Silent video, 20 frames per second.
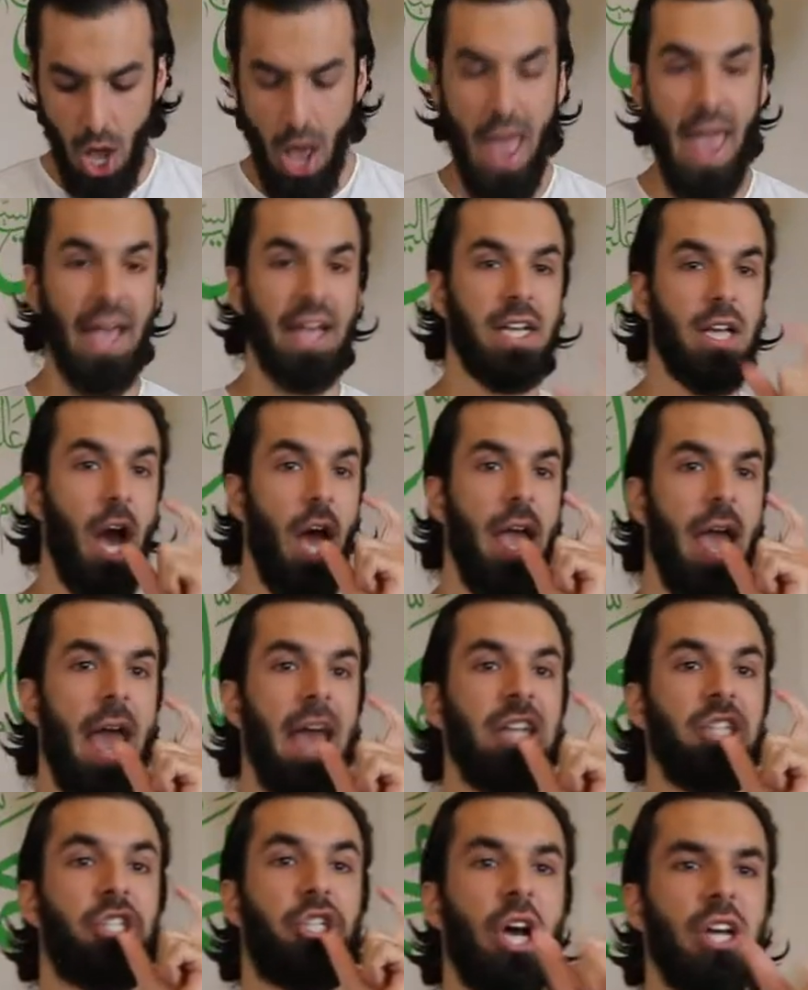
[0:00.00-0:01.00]
A,
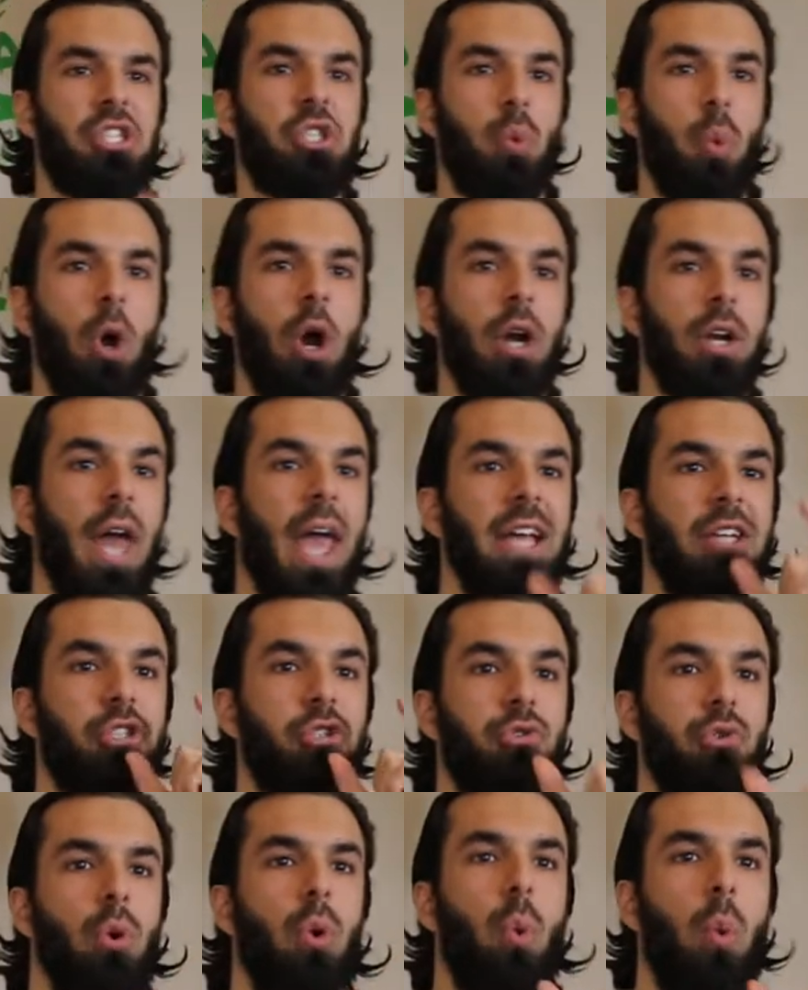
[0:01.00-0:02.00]
a, a just word, a
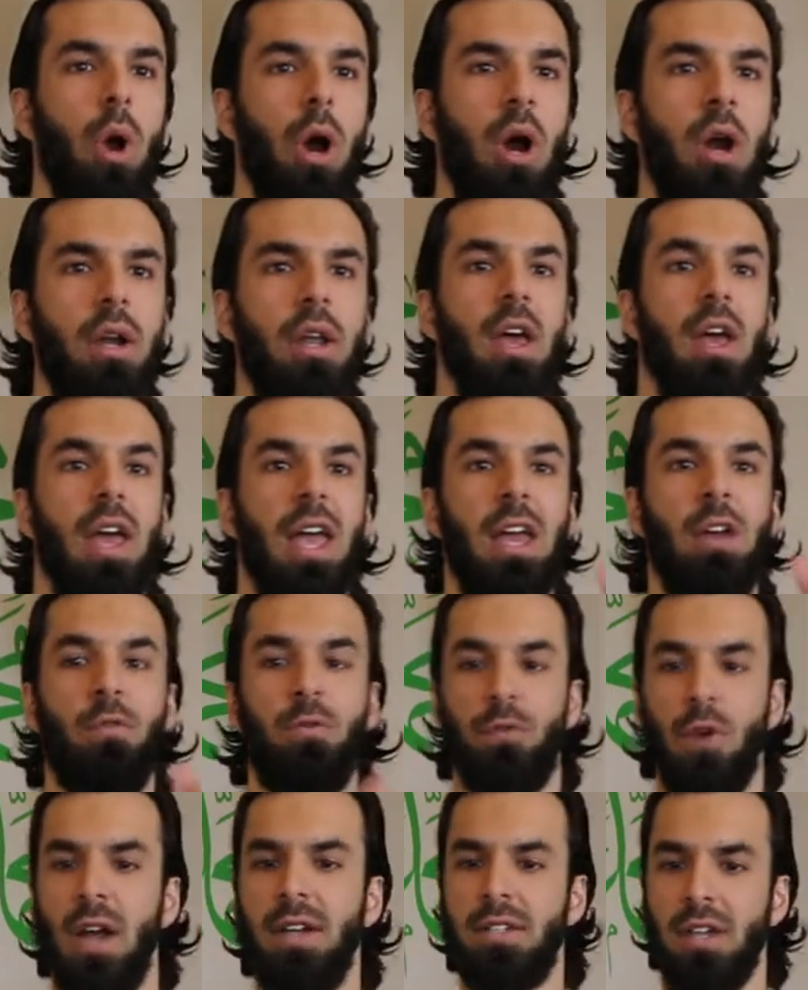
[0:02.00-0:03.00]
true word in
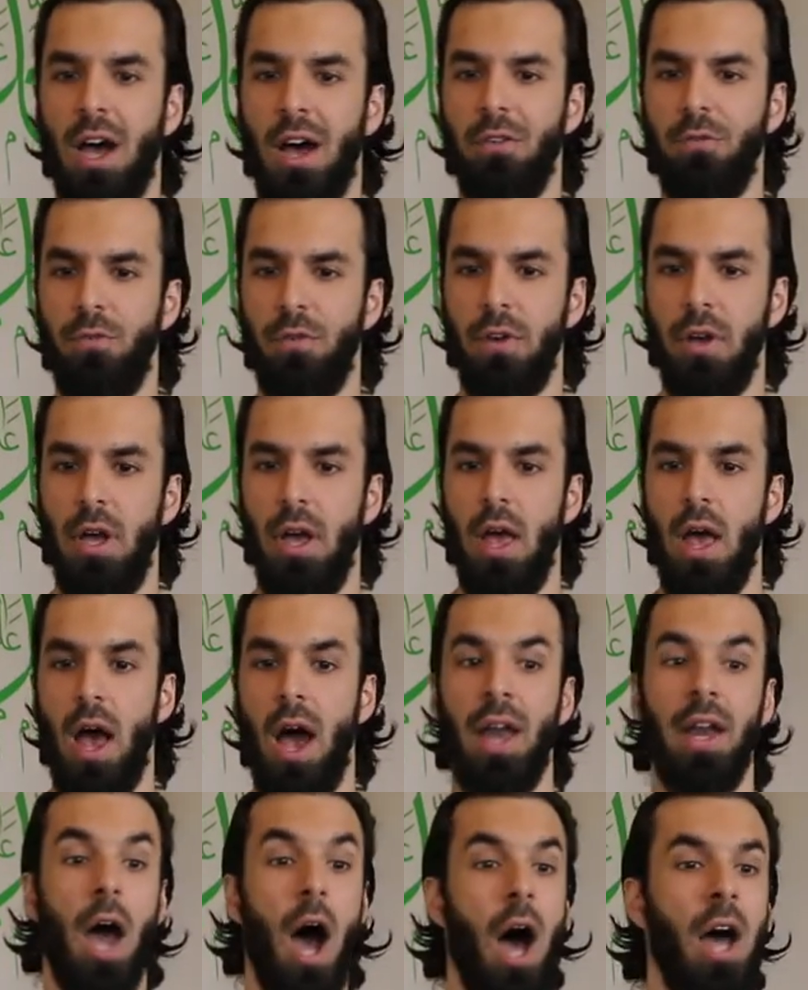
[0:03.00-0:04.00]
front of
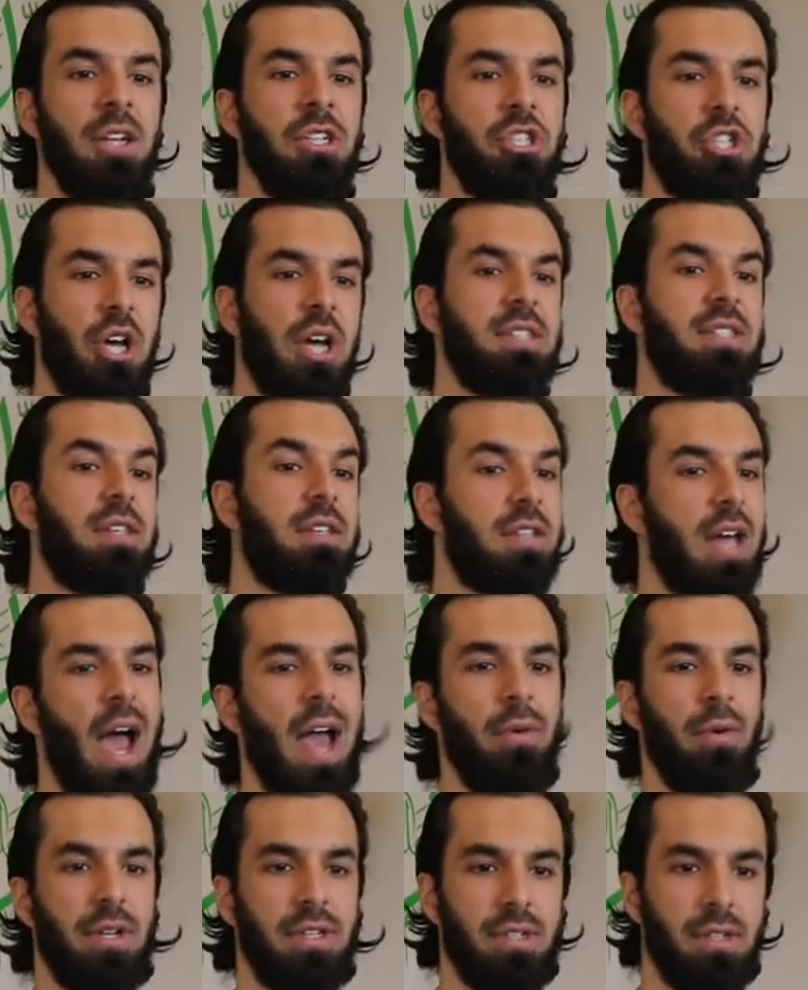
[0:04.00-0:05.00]
an unjust
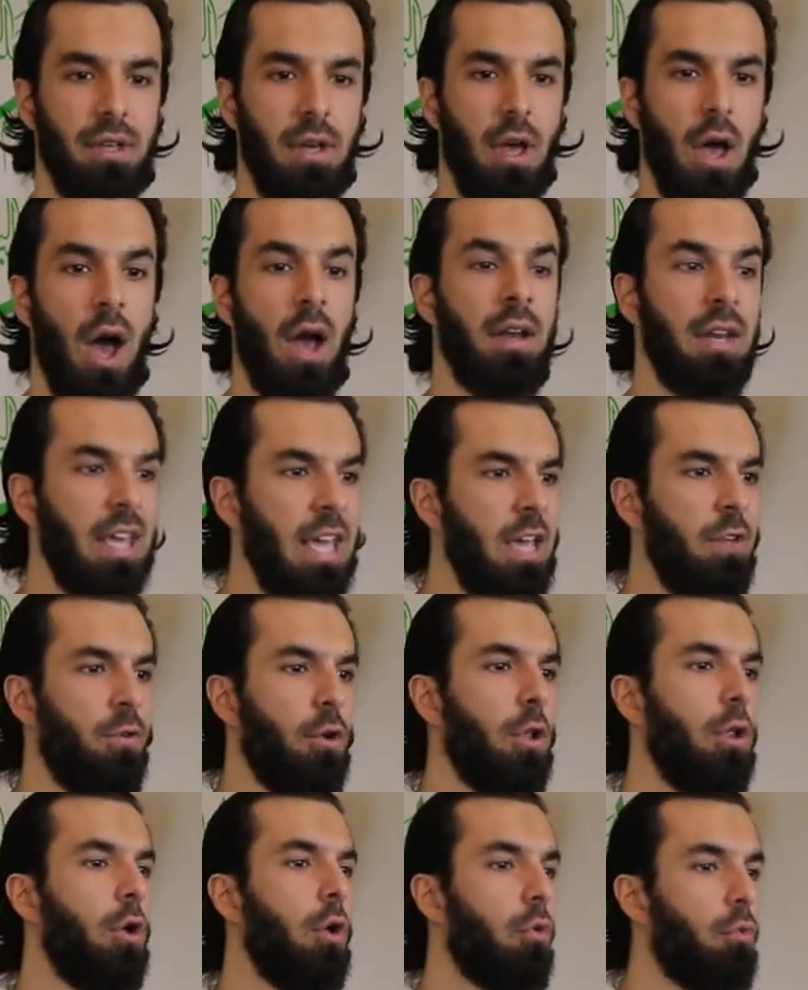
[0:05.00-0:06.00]
tyrant, an
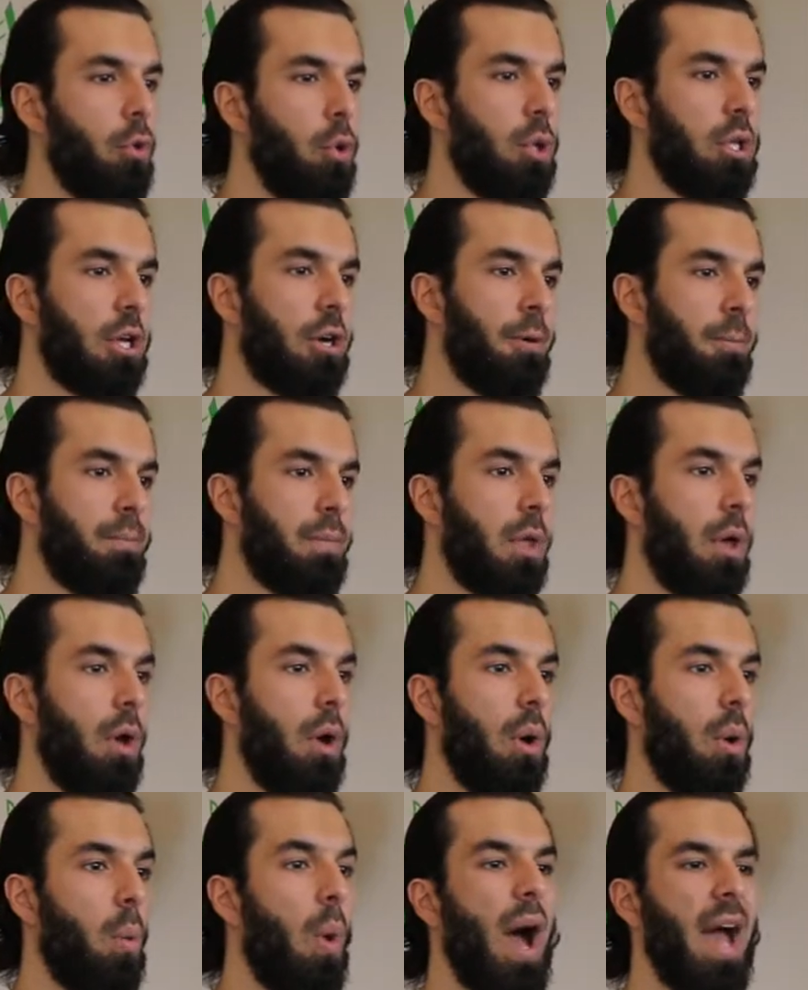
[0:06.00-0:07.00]
evil ruler.
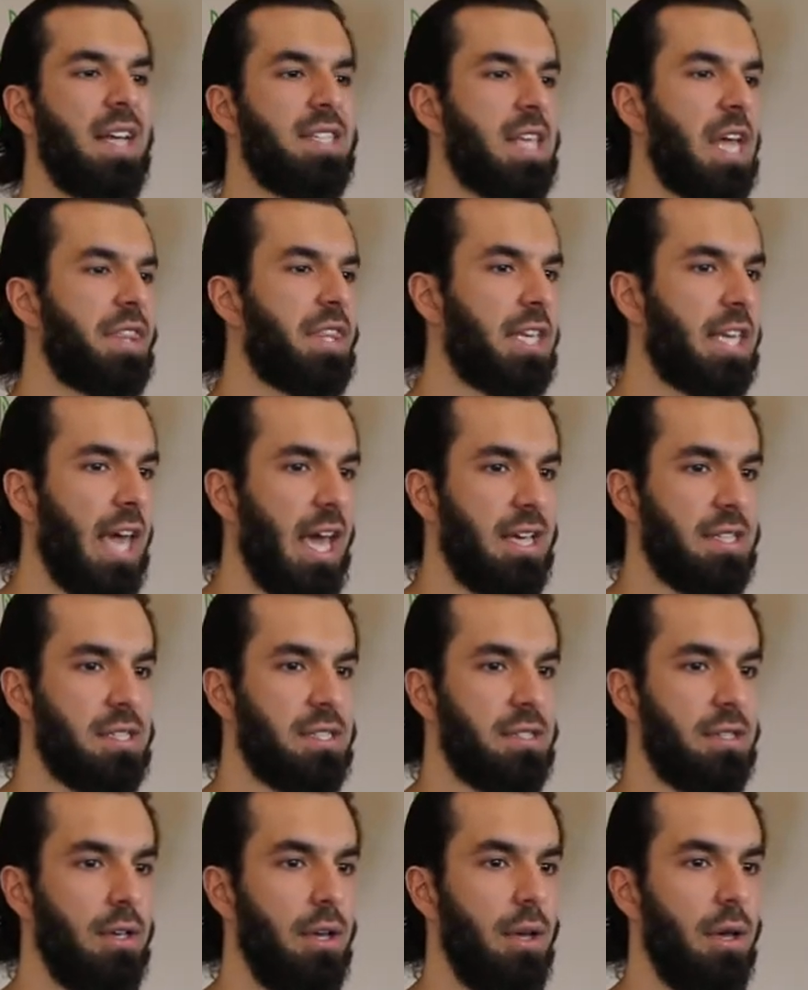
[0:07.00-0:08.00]
Why is that the case?